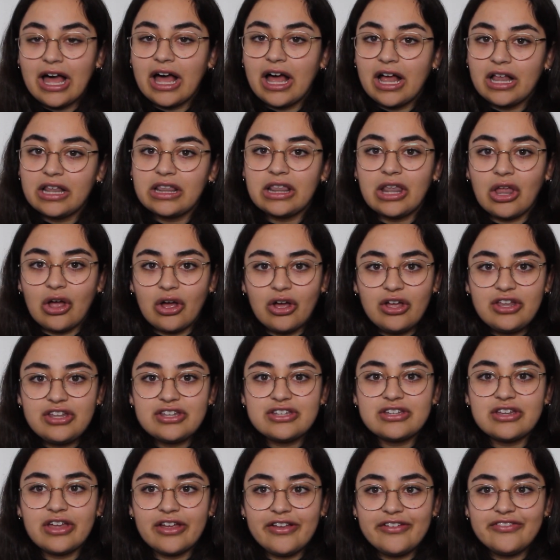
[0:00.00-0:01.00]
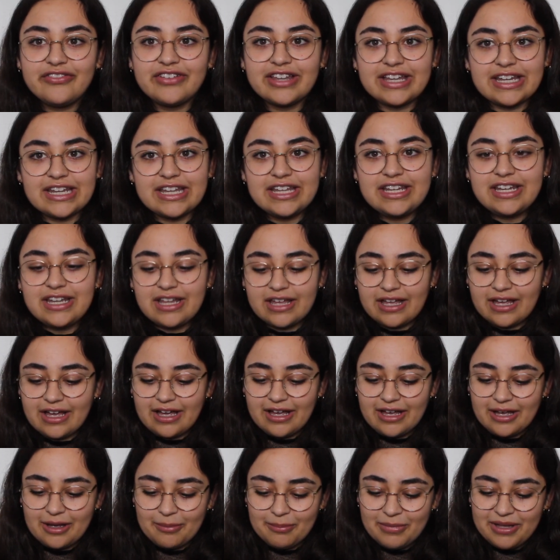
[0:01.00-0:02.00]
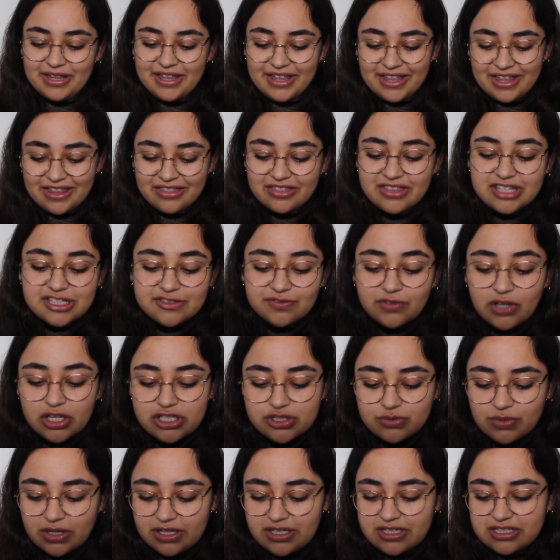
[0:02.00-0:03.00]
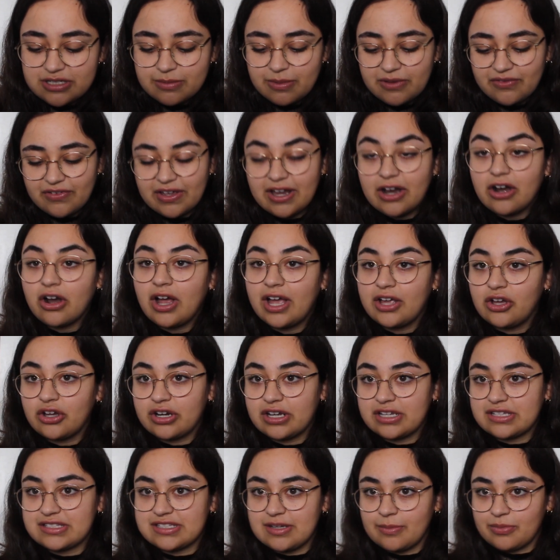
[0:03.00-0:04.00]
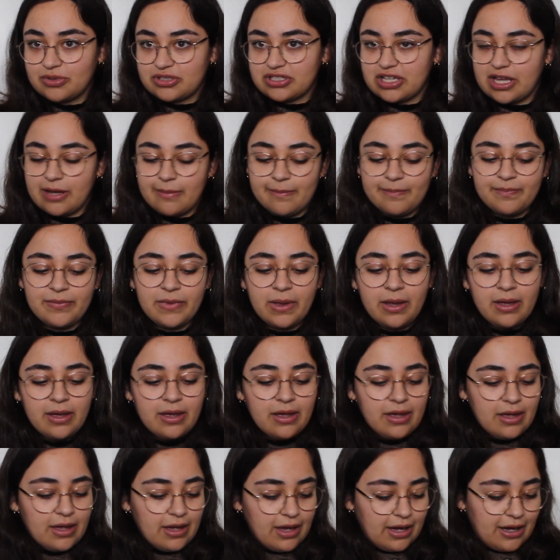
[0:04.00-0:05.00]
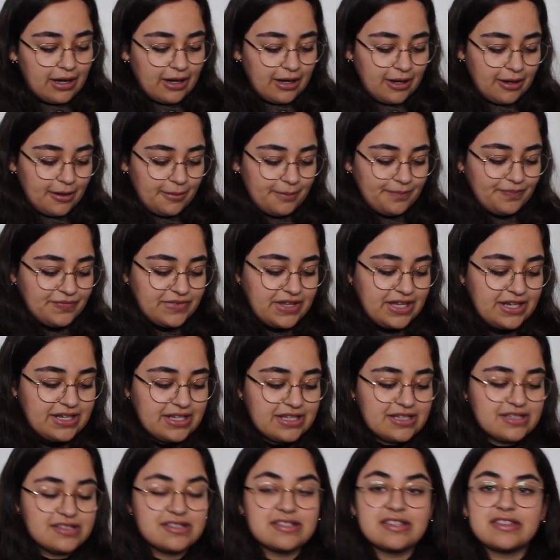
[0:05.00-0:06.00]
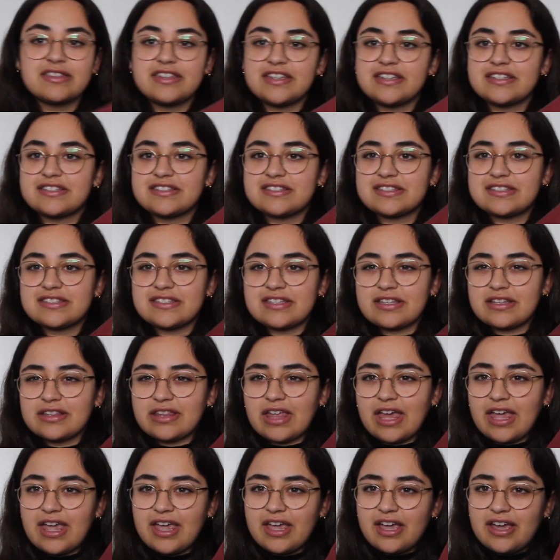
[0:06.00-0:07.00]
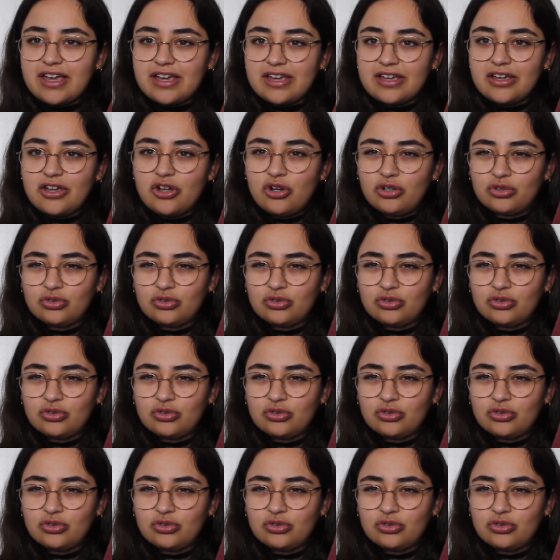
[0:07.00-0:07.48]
a lot of linen. This first one, to be fair, I got it a separate time. It is this like